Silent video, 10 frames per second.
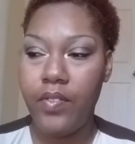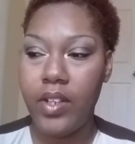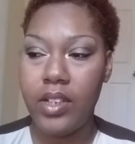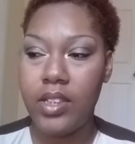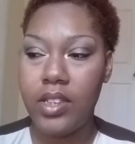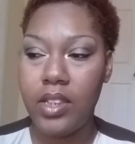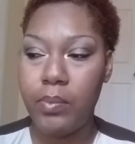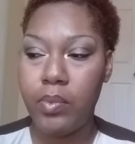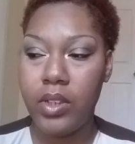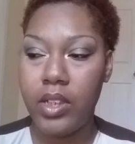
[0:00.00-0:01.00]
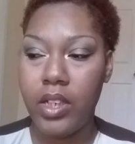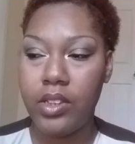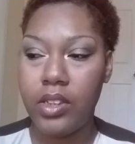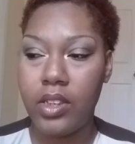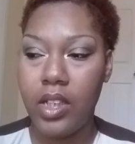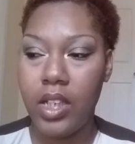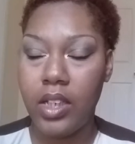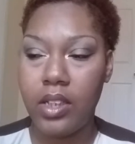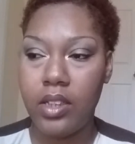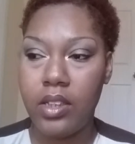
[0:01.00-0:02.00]
fell asleep one day just
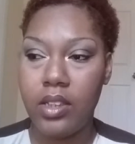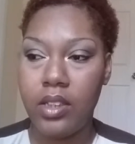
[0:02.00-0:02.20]
like,